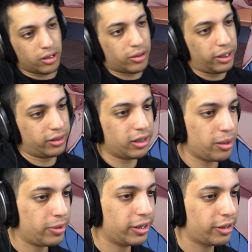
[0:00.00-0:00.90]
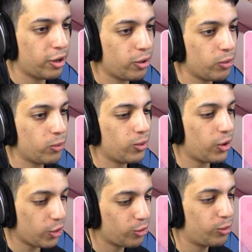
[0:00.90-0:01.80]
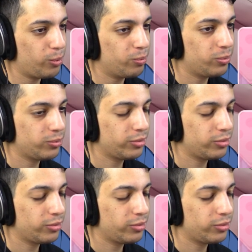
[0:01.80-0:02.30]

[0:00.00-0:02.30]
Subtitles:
Alright, I'm gonna go home